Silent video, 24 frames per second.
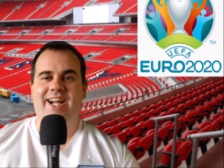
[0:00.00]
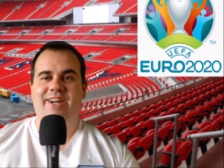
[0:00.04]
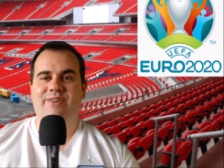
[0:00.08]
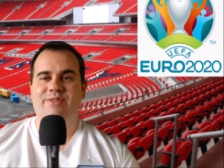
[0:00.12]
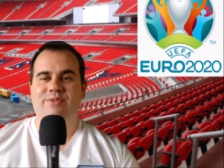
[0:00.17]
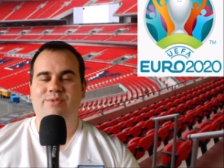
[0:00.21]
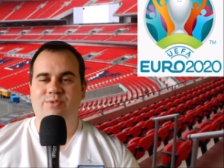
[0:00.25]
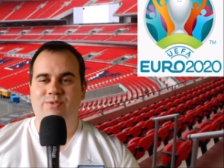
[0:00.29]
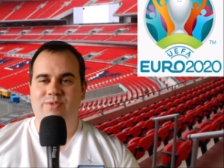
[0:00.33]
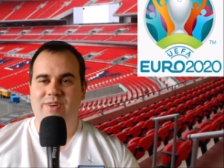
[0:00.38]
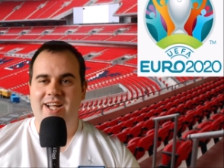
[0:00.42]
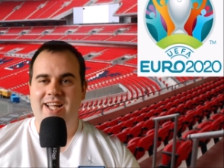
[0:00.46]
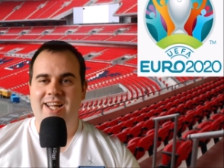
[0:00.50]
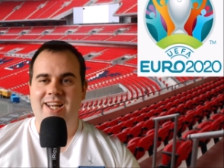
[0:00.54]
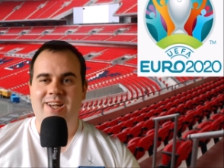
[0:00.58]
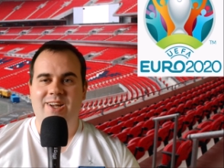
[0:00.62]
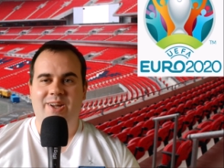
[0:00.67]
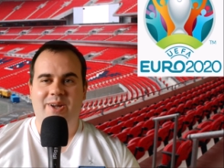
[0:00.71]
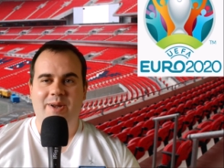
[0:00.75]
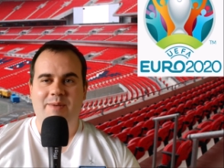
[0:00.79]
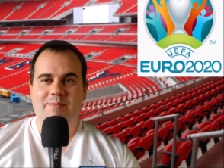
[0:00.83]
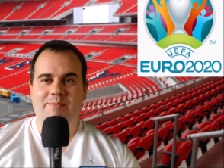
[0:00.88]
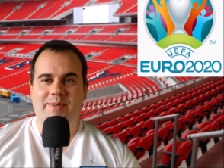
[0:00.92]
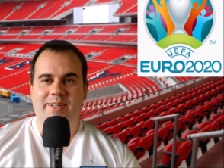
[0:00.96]
and a
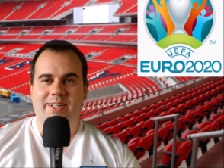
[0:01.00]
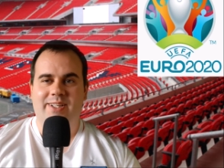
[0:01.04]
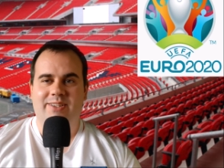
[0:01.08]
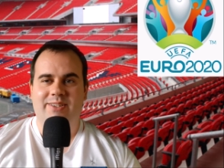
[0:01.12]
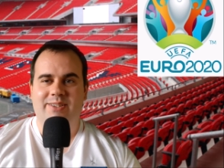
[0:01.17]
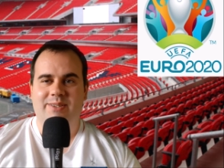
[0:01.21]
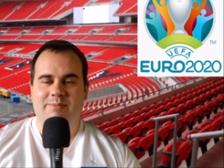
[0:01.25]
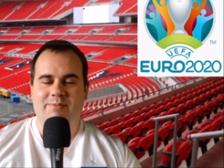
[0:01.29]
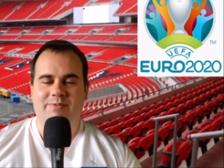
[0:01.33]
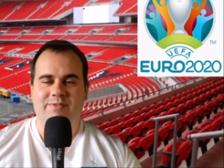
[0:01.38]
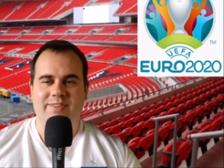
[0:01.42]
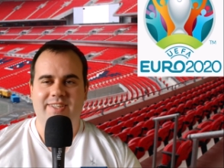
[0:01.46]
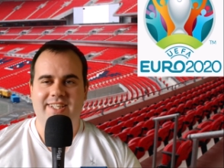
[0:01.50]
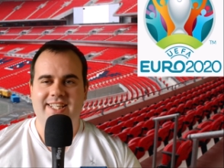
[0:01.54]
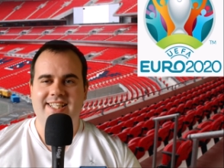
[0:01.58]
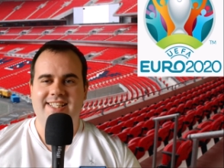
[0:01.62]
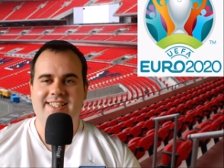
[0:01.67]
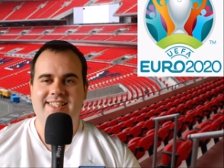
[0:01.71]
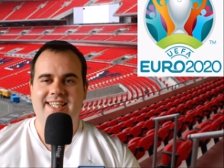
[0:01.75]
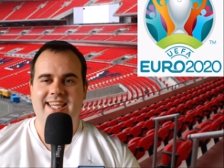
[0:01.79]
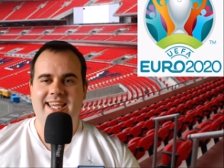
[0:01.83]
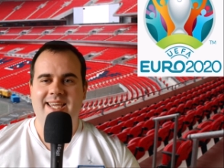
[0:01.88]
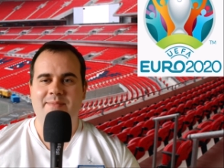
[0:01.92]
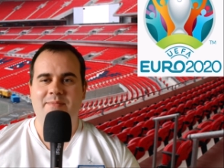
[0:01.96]
lot of build up for
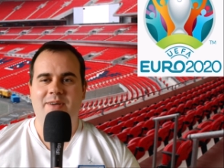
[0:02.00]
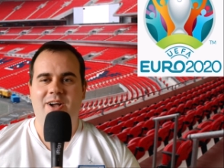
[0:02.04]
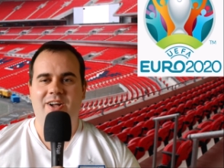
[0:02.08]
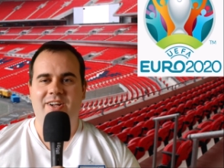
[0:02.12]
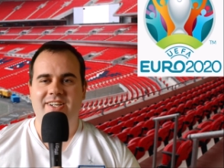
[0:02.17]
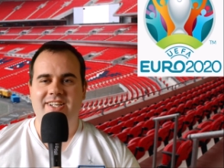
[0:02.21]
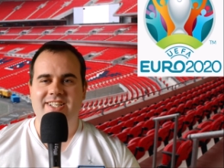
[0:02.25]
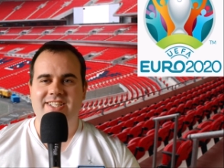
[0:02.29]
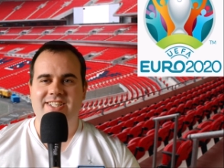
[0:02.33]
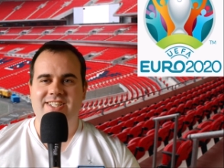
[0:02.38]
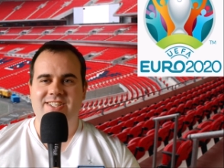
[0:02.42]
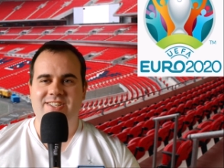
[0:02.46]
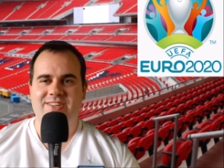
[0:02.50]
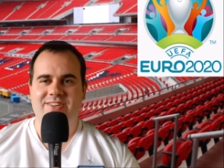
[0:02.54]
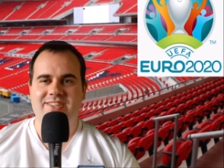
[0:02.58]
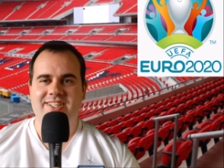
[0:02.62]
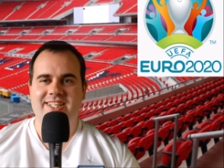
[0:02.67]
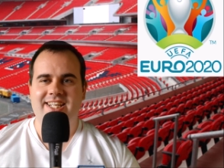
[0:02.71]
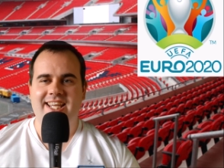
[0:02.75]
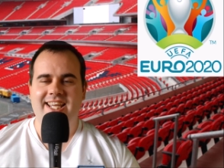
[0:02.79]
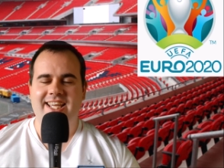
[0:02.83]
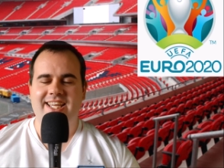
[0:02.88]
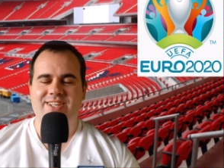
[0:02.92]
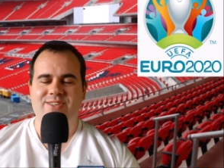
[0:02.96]
this game on
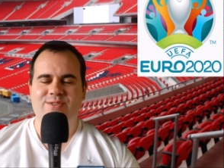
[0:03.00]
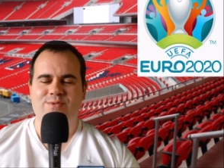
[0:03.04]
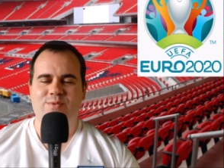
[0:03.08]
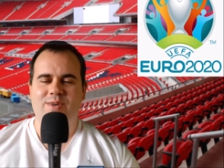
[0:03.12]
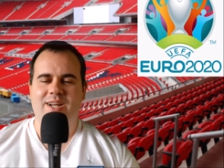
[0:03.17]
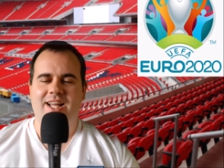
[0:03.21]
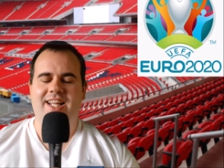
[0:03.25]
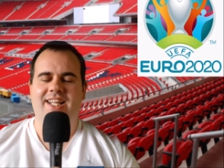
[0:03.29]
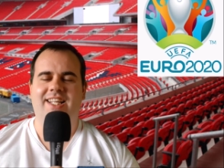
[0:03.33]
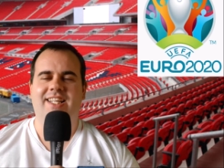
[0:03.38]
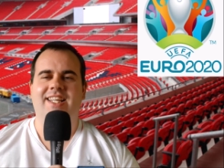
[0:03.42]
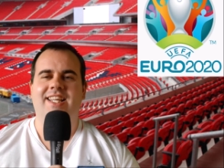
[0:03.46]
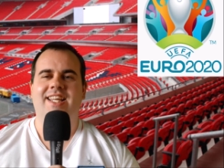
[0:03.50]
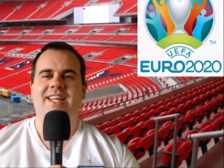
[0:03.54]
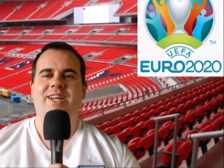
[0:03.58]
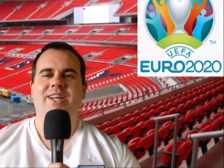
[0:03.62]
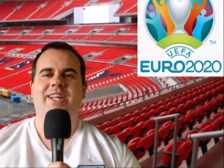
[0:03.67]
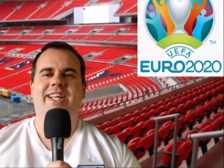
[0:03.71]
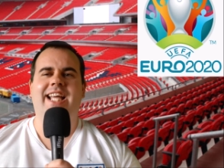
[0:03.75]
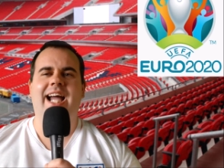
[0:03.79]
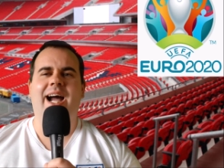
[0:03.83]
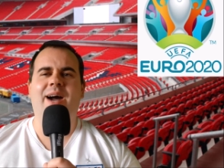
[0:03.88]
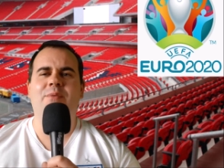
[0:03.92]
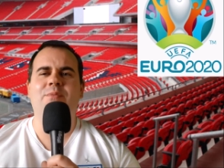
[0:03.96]
Sunday as well.
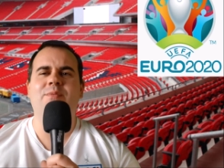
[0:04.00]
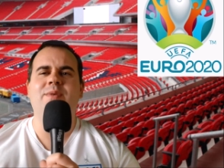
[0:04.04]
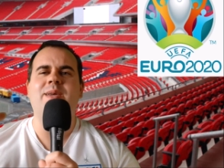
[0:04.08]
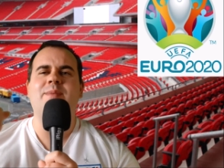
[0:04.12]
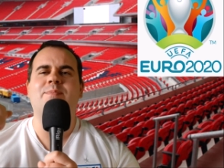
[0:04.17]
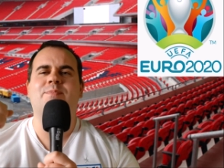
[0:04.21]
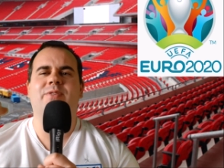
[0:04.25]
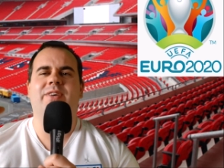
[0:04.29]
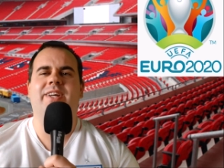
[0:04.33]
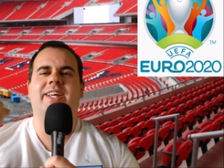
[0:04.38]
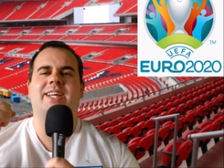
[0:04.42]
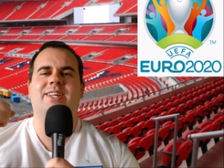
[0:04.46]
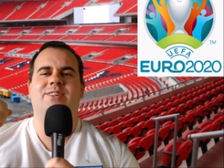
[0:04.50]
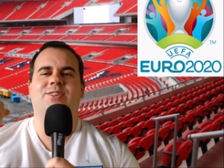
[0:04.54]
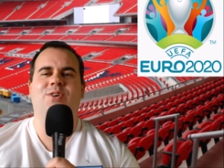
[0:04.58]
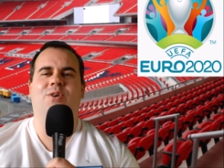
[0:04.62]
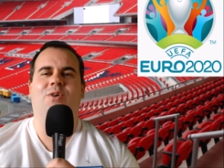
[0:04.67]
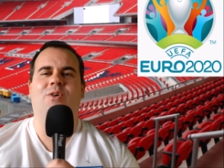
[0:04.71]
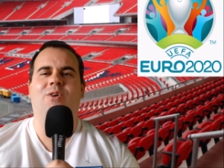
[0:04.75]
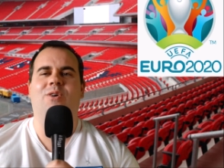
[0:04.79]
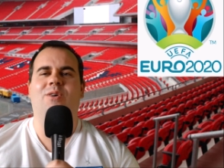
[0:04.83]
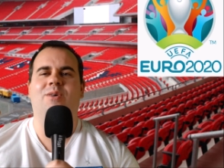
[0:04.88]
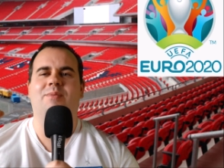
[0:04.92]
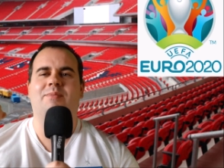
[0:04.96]
Can we bring it
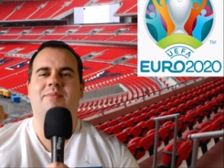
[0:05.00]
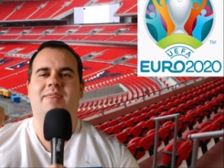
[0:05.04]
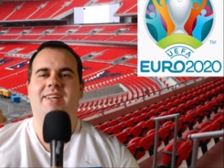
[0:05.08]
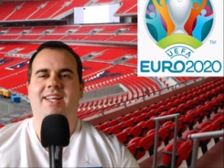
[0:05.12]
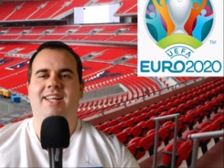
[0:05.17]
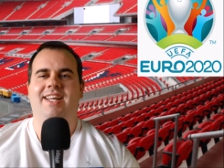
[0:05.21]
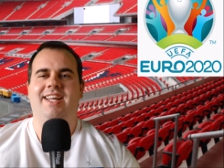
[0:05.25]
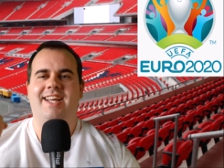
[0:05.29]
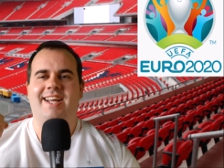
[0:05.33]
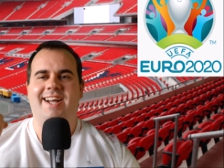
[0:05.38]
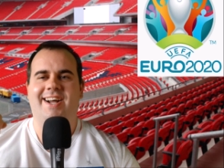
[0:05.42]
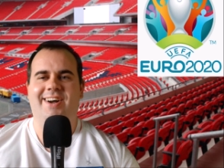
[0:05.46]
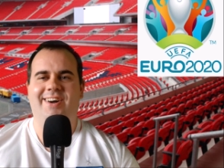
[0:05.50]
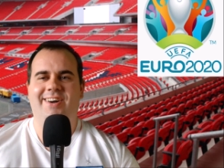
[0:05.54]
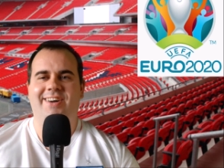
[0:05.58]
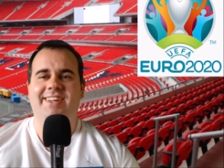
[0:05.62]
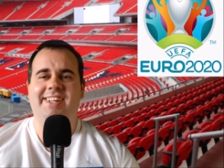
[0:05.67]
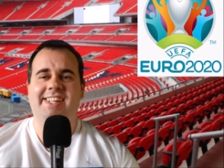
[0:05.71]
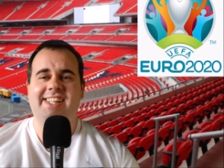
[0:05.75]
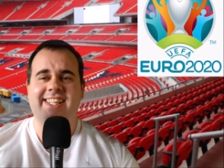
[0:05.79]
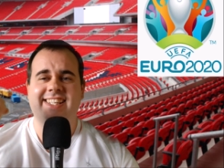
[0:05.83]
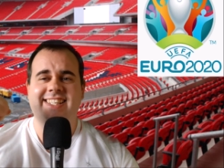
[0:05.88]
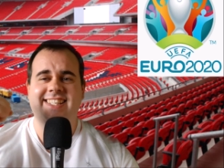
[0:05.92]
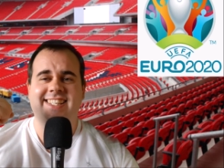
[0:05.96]
home
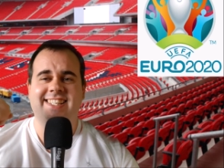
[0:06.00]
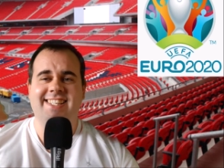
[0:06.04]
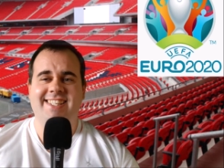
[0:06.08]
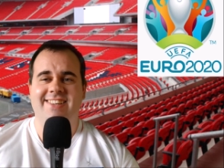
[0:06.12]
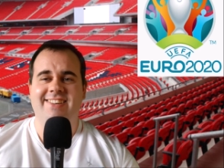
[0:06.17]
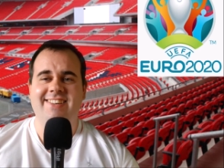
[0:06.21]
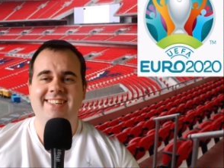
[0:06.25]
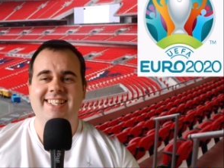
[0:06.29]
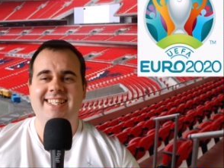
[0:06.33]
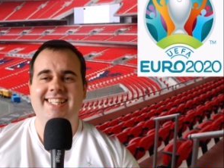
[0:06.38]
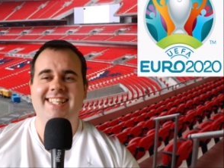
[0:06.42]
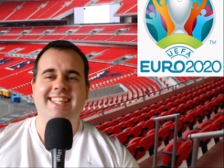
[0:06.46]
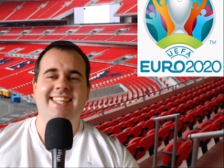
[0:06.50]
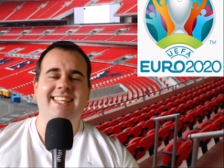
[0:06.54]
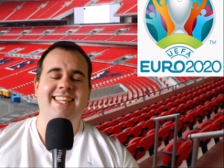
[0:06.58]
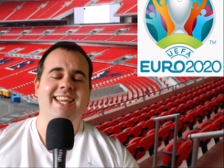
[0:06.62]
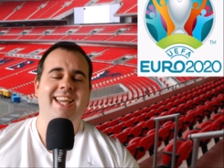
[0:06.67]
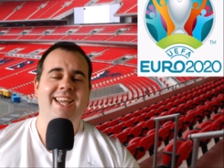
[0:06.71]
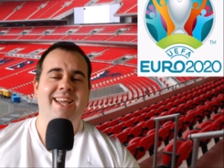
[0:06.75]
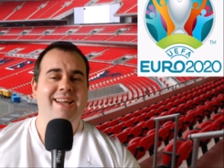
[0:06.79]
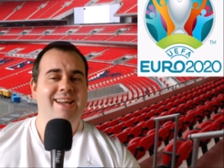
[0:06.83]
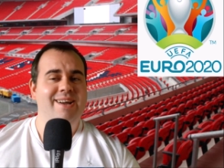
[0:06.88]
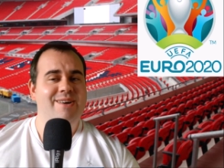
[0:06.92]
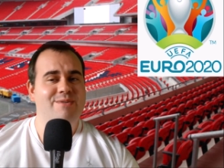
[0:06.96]
on Sunday?